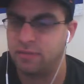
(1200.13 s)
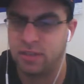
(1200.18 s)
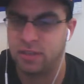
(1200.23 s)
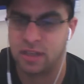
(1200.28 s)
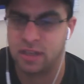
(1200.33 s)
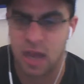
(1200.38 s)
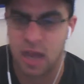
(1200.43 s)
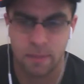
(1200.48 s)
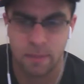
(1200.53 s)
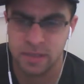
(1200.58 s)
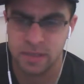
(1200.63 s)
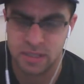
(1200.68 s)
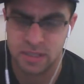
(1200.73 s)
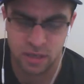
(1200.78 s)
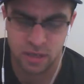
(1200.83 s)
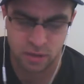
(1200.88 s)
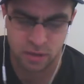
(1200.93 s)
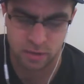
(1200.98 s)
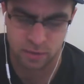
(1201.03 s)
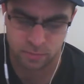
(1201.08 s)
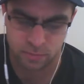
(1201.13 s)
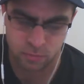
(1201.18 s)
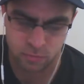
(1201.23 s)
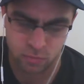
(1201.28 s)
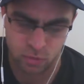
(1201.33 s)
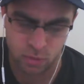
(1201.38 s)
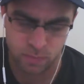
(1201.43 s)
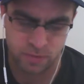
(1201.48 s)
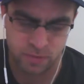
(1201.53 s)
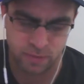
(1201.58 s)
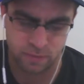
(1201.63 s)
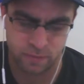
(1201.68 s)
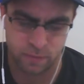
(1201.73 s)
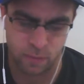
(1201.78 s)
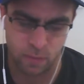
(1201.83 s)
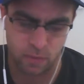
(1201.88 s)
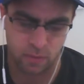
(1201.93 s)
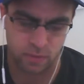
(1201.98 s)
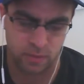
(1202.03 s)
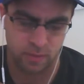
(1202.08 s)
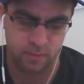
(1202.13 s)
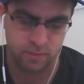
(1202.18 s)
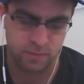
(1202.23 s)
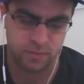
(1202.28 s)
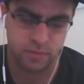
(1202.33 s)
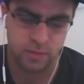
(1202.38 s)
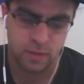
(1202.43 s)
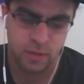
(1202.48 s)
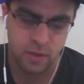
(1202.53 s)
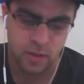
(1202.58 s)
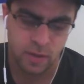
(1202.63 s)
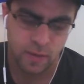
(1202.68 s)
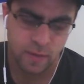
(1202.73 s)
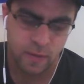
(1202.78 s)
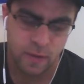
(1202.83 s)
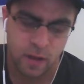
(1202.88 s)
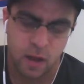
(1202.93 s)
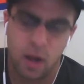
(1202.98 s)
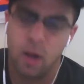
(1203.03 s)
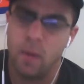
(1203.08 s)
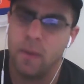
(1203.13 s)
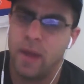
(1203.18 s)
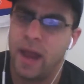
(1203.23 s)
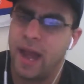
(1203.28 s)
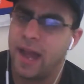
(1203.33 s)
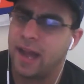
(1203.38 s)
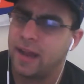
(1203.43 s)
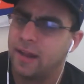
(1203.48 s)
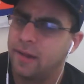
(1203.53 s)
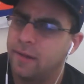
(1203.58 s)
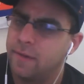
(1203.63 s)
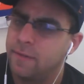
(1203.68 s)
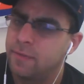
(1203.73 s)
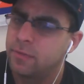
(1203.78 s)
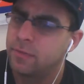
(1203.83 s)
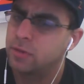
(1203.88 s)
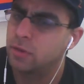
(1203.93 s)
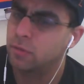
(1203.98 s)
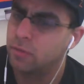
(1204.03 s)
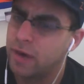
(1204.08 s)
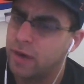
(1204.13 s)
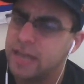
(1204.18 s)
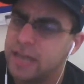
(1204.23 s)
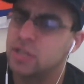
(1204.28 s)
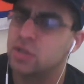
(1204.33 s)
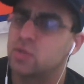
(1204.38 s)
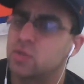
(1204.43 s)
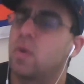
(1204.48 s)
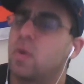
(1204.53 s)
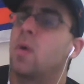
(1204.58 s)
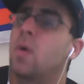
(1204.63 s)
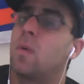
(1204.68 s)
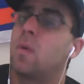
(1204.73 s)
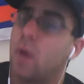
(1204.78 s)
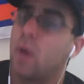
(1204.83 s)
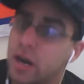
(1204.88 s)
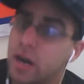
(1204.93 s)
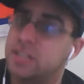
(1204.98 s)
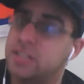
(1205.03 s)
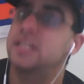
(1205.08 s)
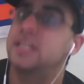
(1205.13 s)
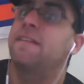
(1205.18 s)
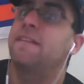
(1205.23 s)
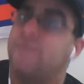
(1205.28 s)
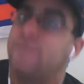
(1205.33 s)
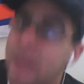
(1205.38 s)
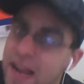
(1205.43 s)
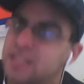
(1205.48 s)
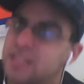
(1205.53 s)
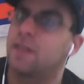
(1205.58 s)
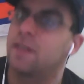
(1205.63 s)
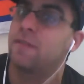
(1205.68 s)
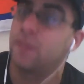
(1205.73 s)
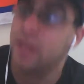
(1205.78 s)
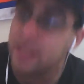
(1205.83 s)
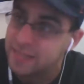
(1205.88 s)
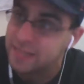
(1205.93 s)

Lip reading: seen comments in other groups and forums, oh, hey, the Rangers were worse defensively